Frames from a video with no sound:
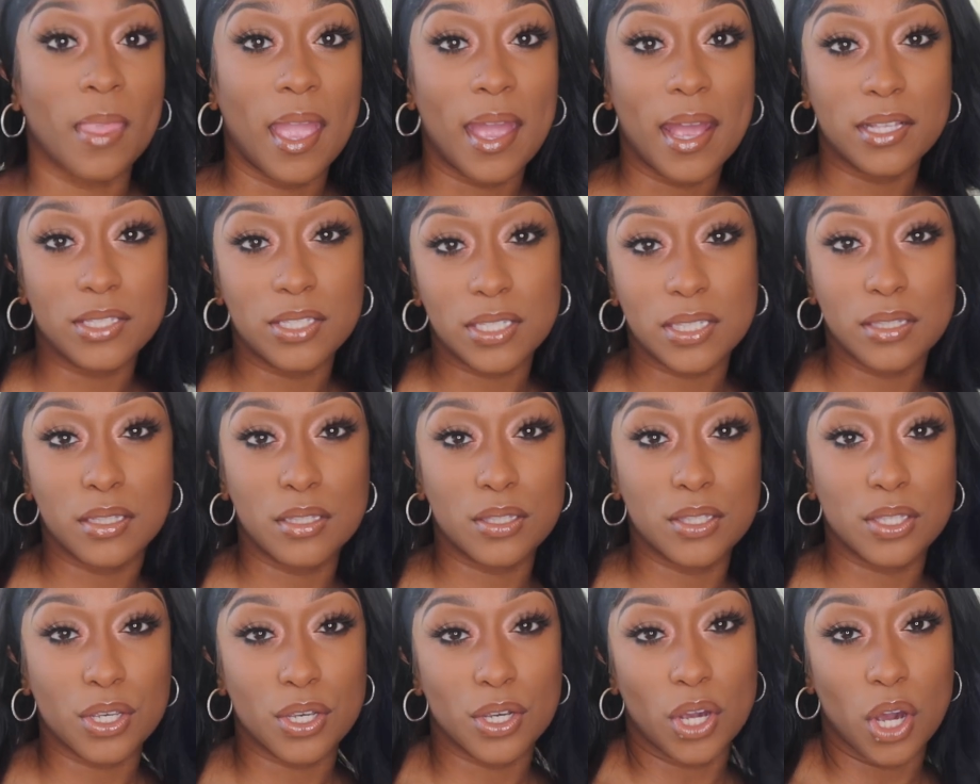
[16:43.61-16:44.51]
I just need
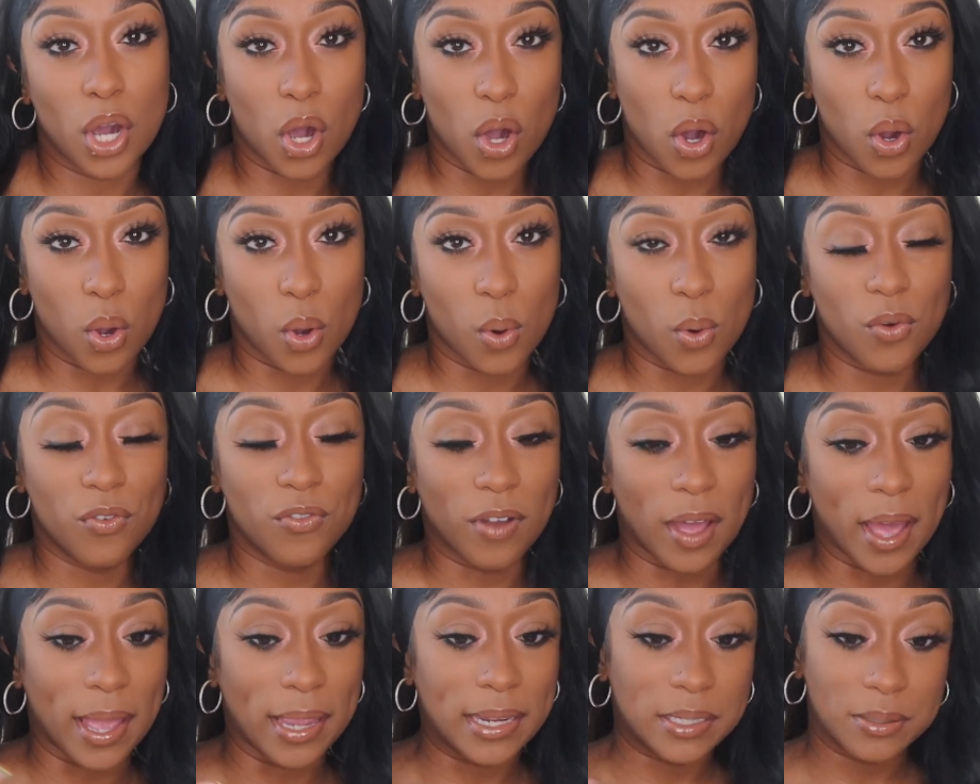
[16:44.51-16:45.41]
to go
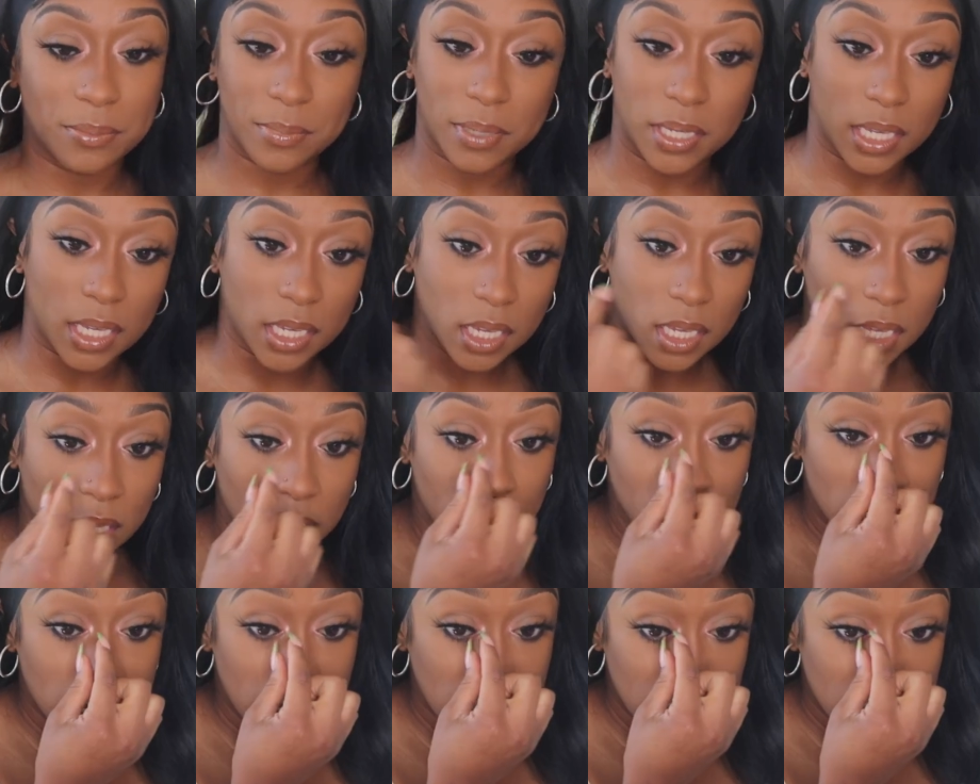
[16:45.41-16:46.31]
find me
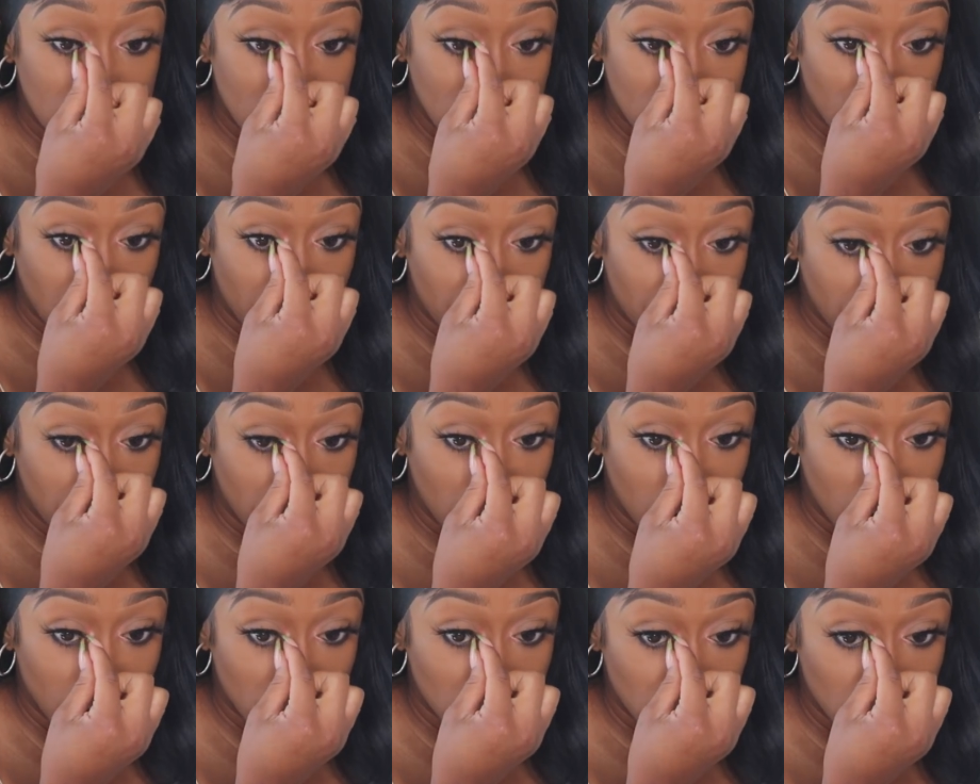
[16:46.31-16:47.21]

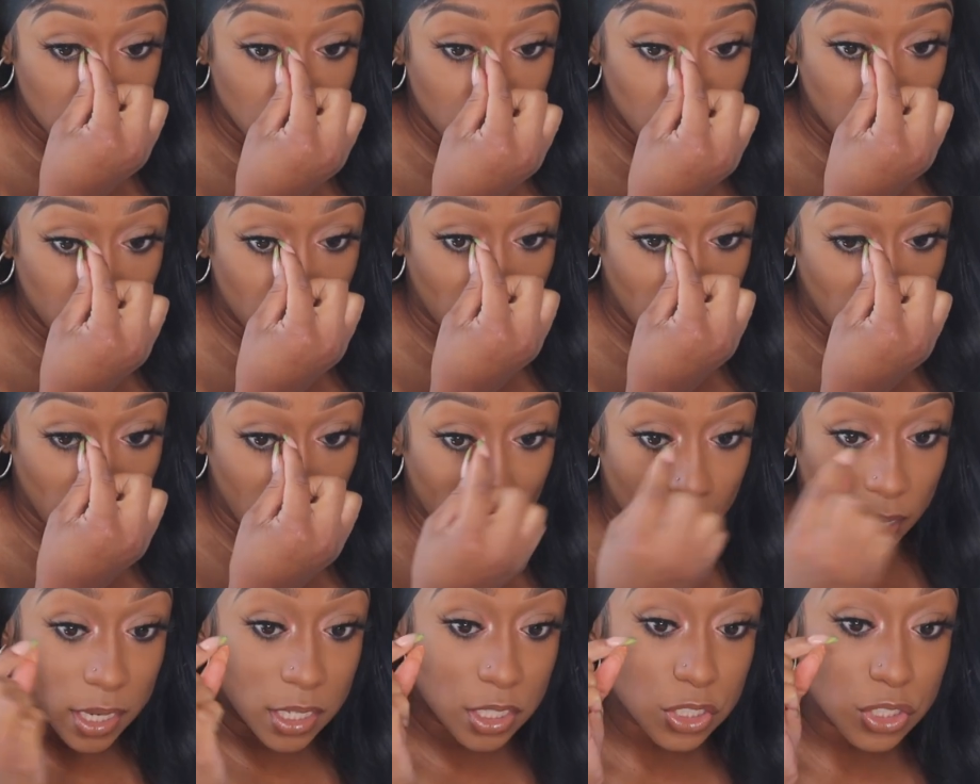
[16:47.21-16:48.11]
something to
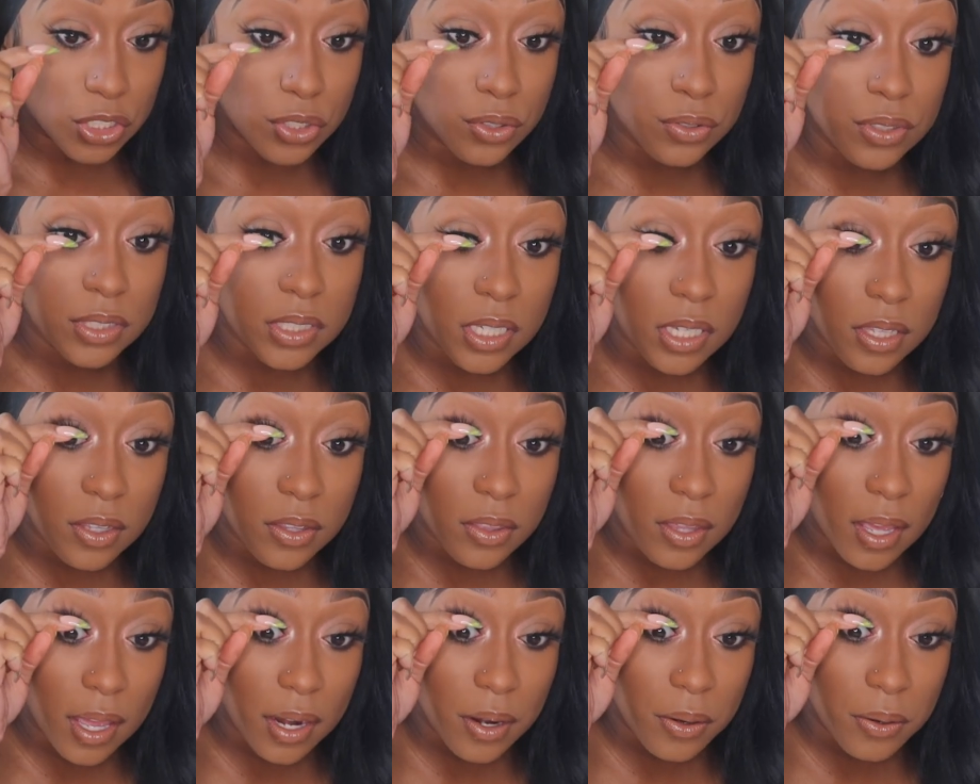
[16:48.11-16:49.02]
wear. It's
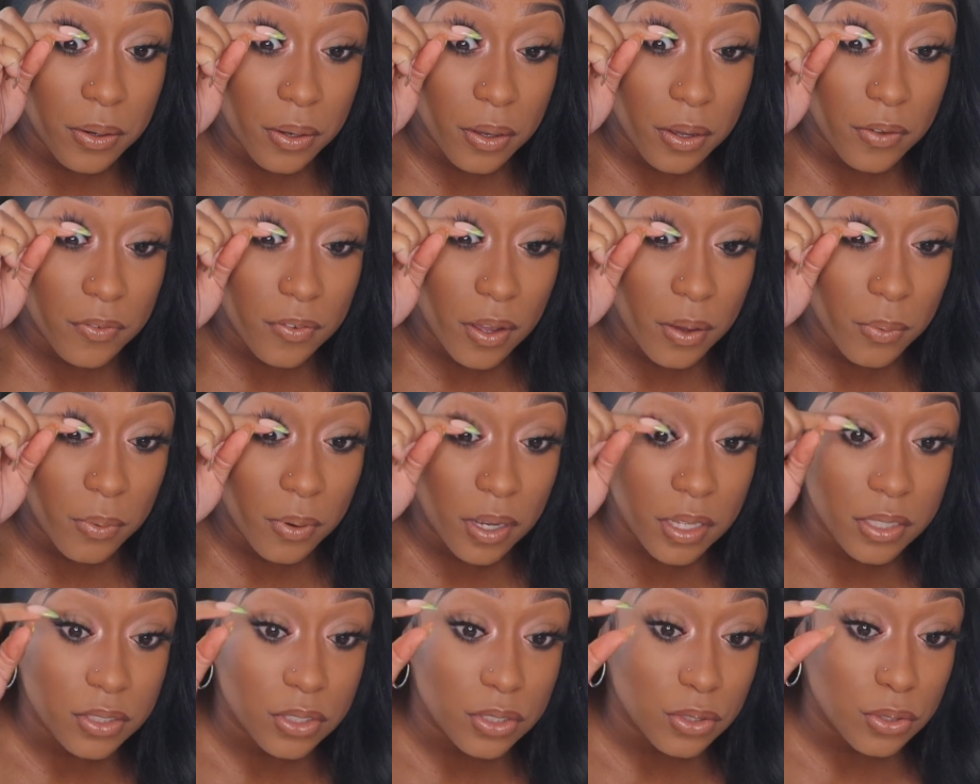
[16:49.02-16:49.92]
Juneteenth. I don't know if I
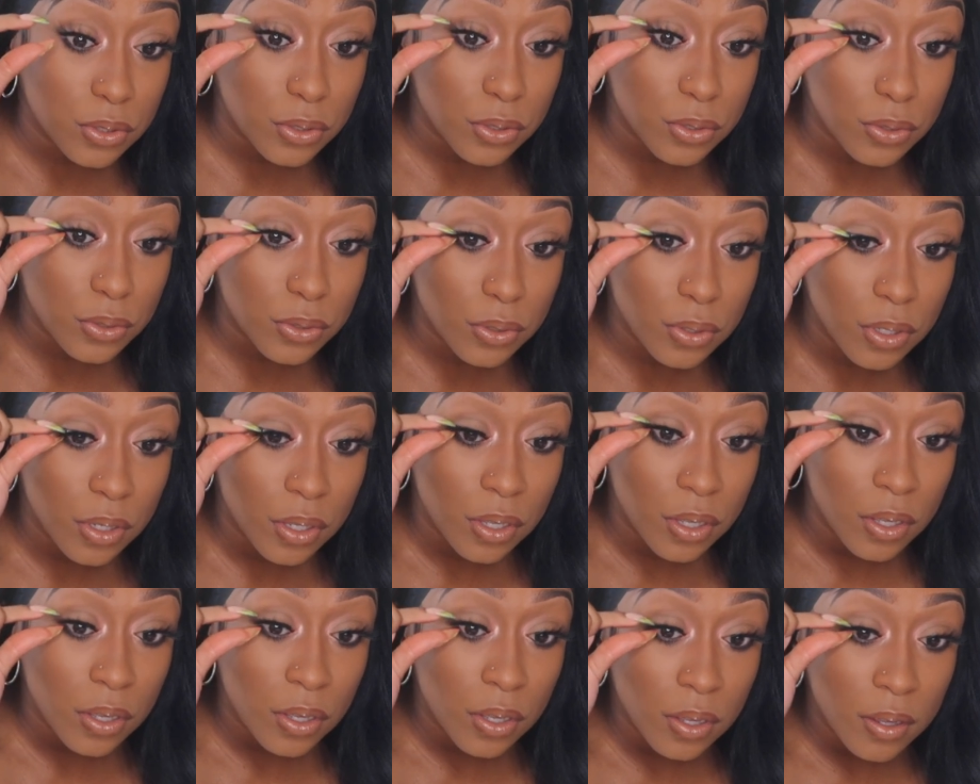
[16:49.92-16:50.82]
want to
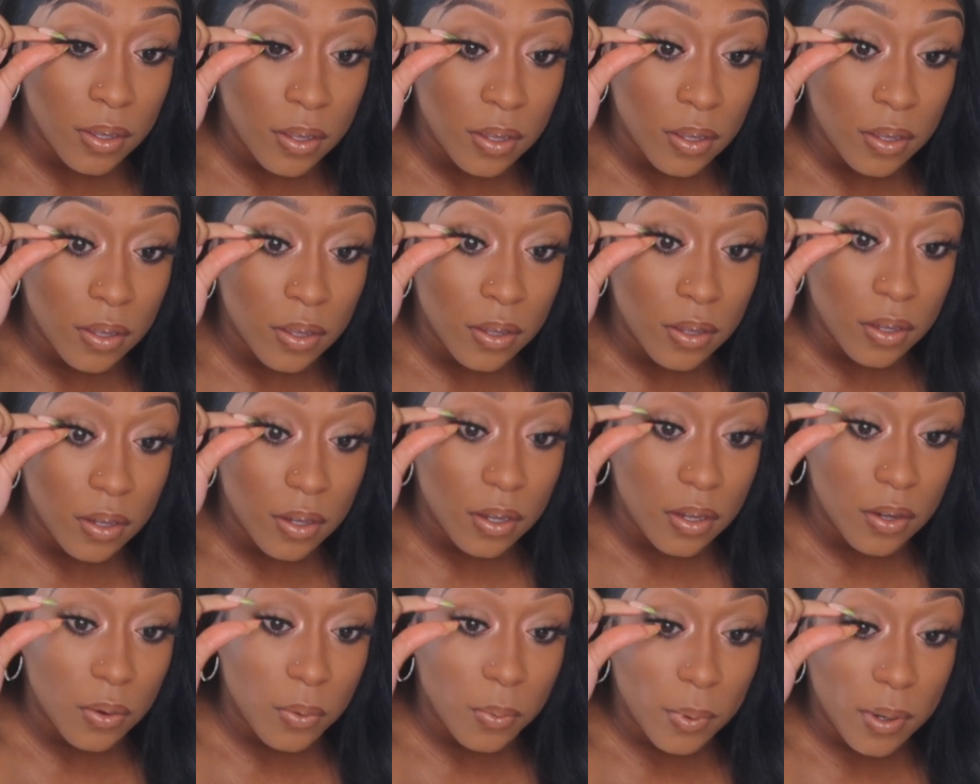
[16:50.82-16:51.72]

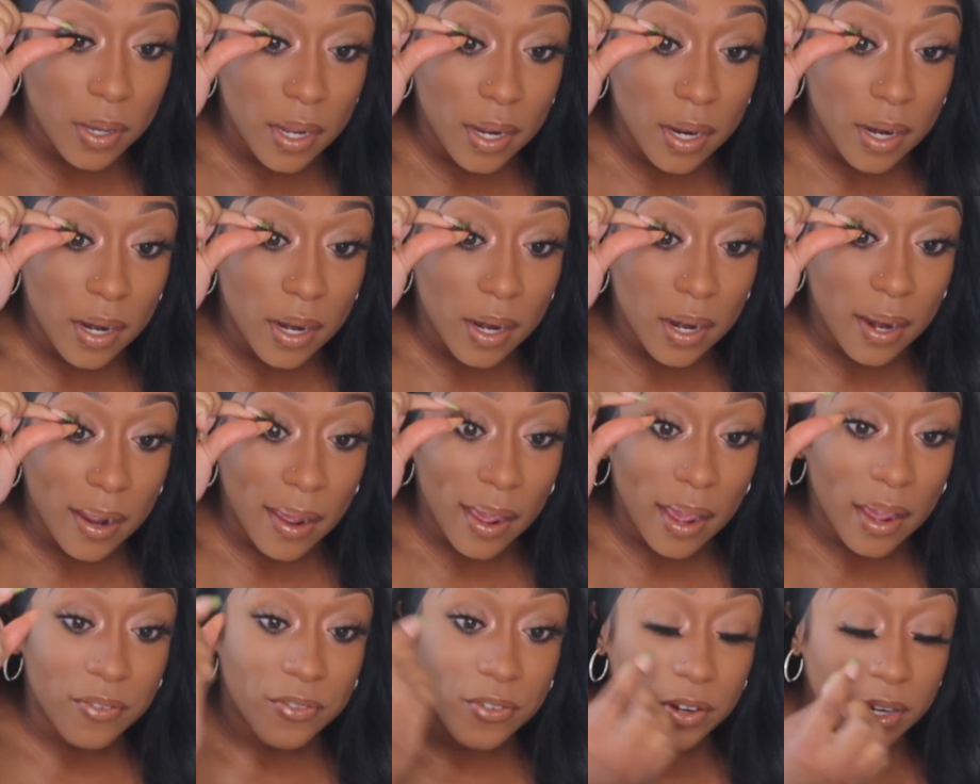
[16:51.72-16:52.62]
wear
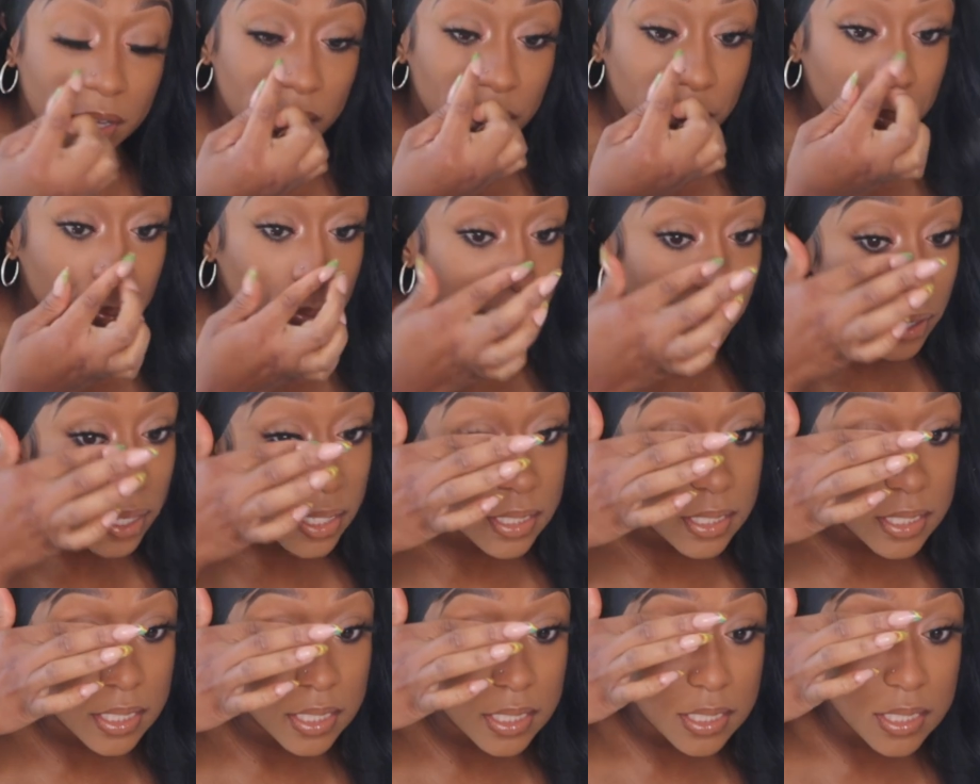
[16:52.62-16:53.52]
African
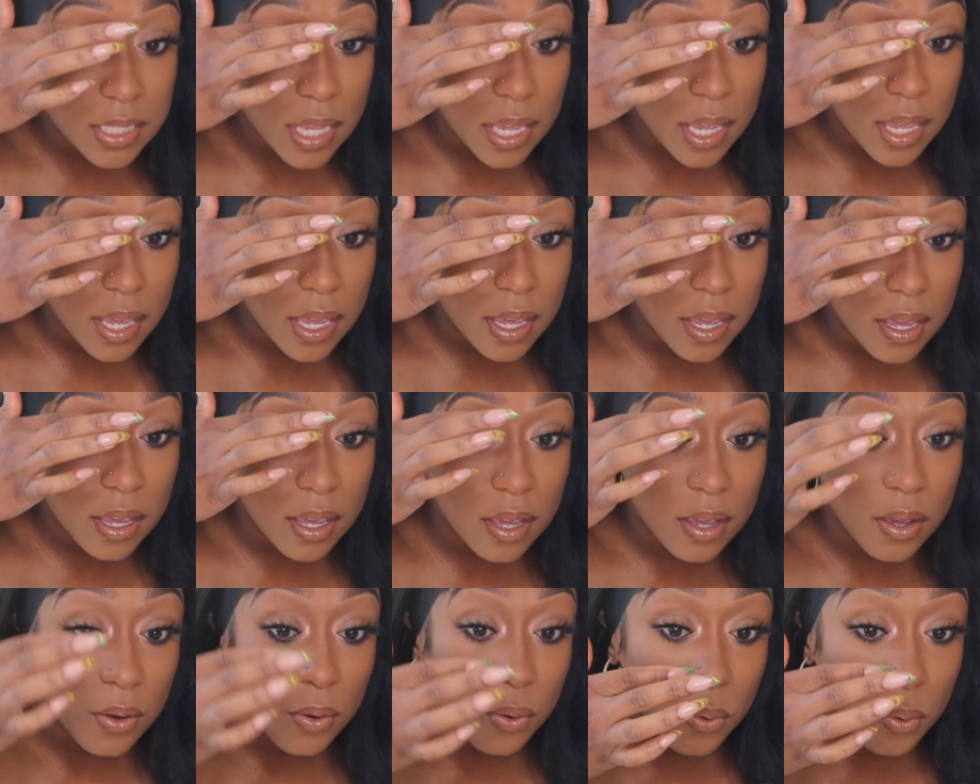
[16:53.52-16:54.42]
print
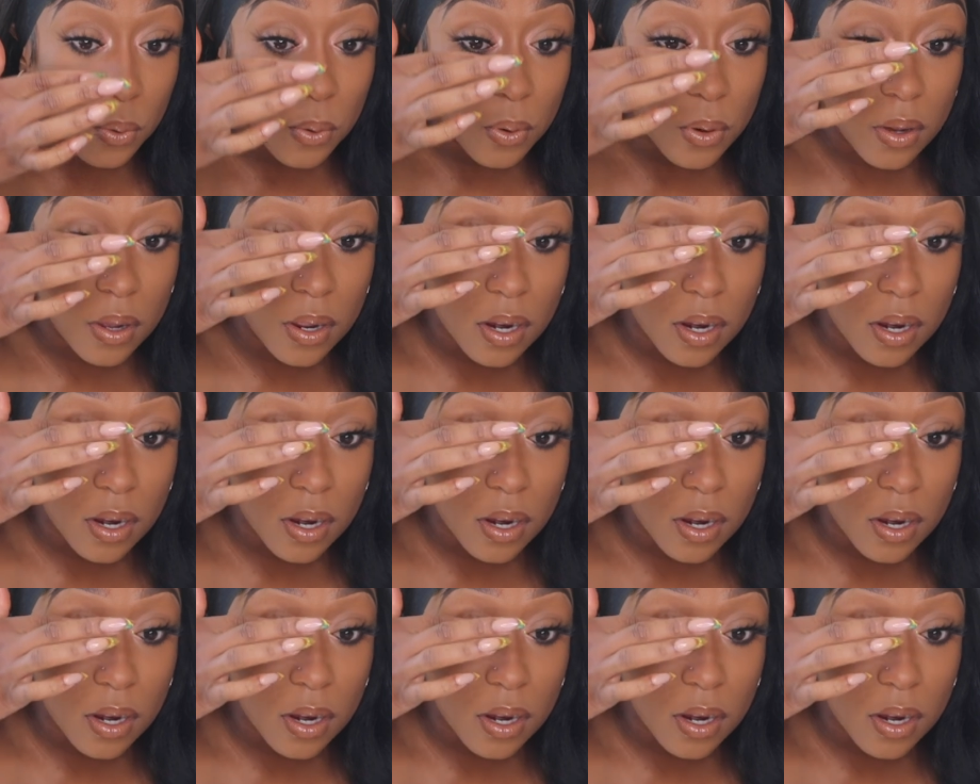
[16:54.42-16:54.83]
today or